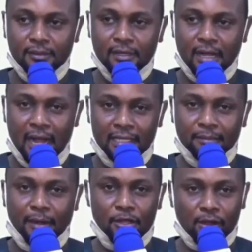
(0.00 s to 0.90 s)
and
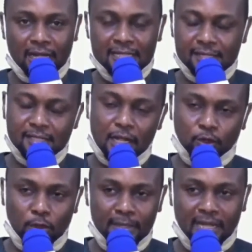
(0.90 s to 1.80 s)
my younger sister
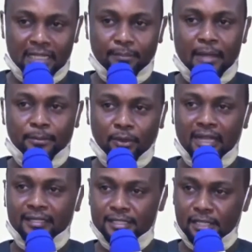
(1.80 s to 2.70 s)
told me that my brother
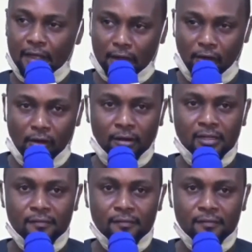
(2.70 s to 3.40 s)
received a call